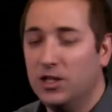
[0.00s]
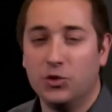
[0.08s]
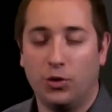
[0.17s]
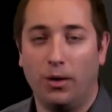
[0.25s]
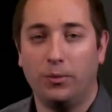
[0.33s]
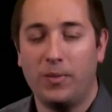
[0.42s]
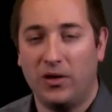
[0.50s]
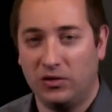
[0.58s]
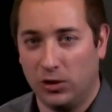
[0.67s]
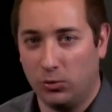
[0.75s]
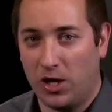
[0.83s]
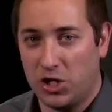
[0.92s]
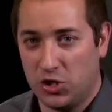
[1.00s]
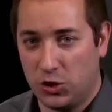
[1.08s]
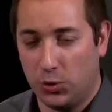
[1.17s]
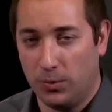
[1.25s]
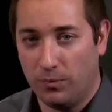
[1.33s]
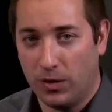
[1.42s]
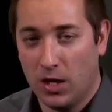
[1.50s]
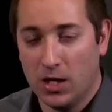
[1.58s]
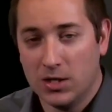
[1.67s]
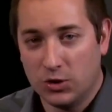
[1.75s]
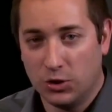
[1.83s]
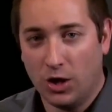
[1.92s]
interrupt masking register.
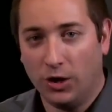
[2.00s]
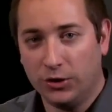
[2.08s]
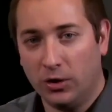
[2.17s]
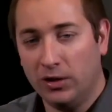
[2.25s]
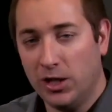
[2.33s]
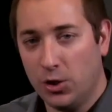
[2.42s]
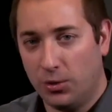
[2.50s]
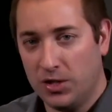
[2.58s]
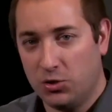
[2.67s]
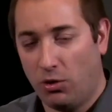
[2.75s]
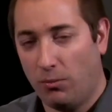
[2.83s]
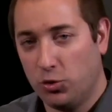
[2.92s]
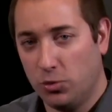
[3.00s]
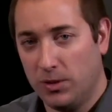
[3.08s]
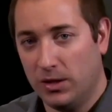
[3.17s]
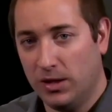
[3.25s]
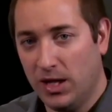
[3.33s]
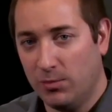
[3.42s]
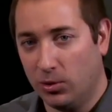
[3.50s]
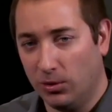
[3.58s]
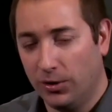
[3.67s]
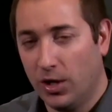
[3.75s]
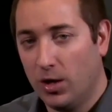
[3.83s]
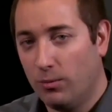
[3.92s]
So not only your interrupt should be
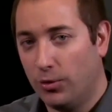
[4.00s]
enabled,